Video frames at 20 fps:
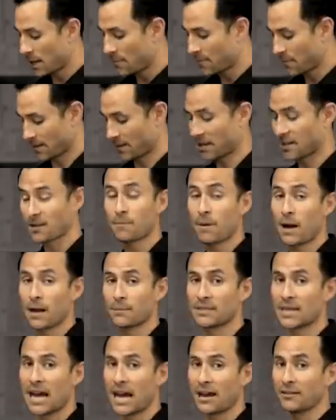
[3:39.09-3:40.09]
up, the other
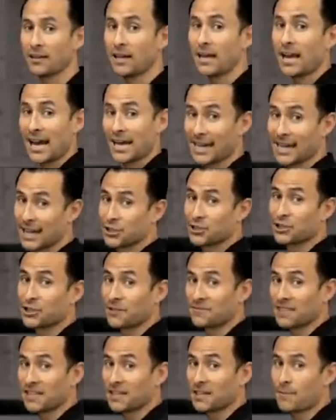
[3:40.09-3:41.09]
palm down. Again,
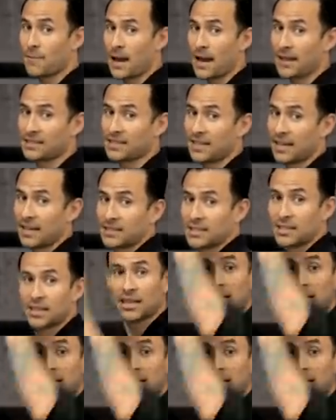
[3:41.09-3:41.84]
shifting into back stance,